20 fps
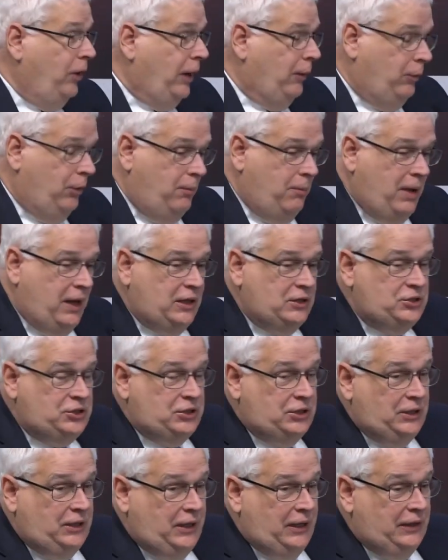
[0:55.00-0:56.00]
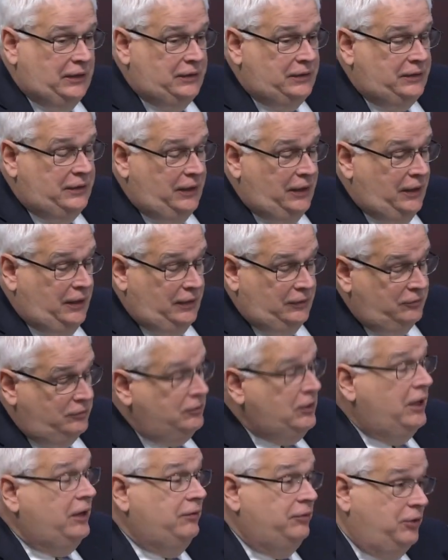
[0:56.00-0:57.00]
I would imagine that, uh,
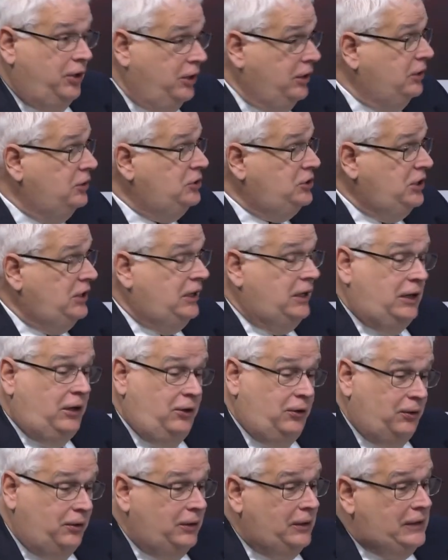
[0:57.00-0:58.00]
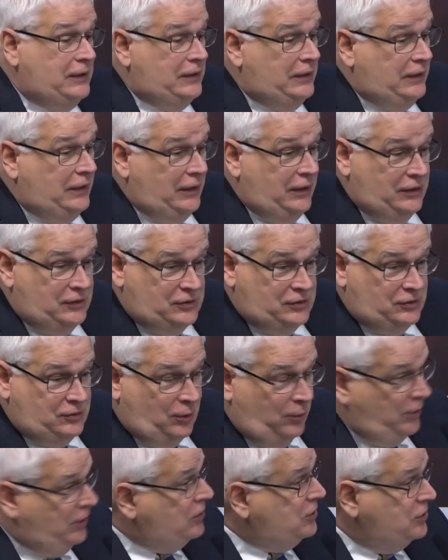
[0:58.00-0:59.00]
kind of tongue in cheek here, his
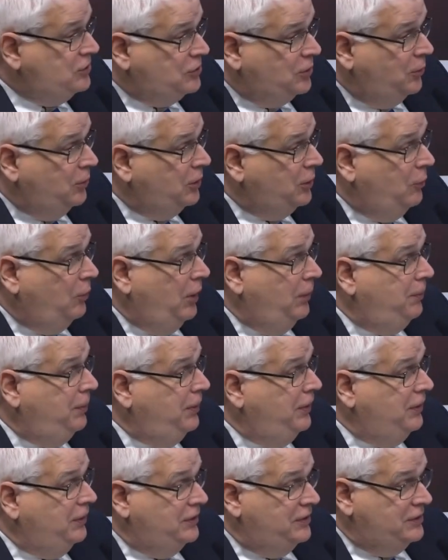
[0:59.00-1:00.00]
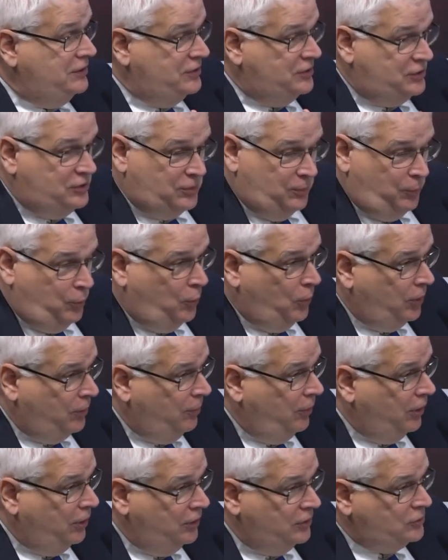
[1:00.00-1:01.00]
donations are going to go up. His support
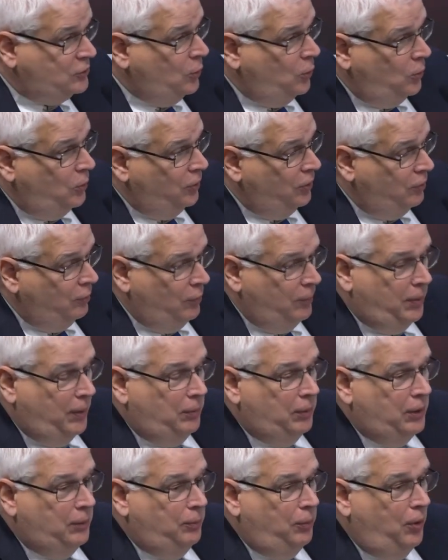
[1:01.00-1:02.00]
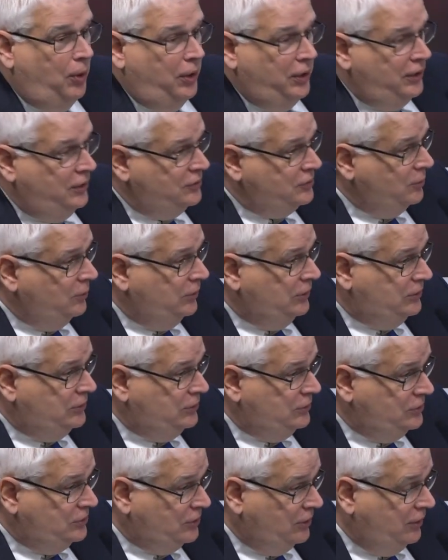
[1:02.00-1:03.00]
among his core in the Republican Party is going
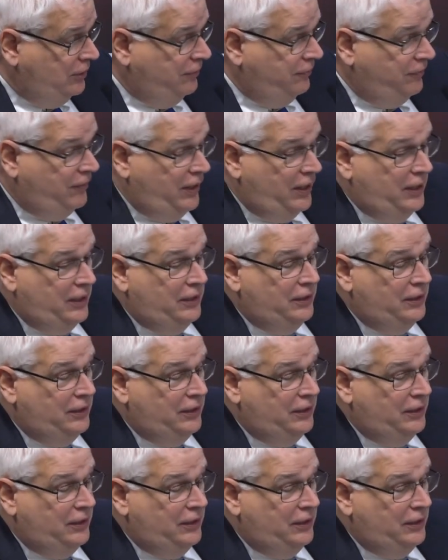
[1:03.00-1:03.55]
to solidify and